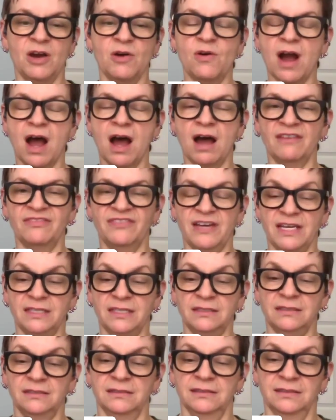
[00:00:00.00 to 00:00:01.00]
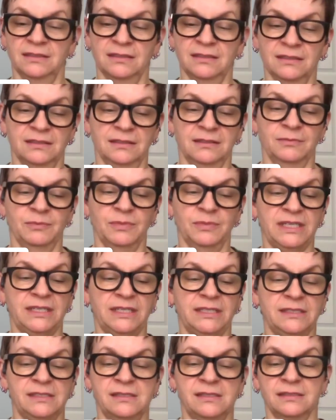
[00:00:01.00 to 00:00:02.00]
No coughing,
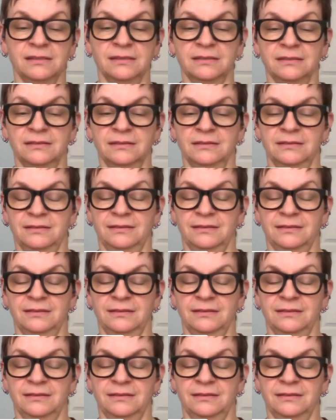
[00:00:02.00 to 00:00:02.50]
please.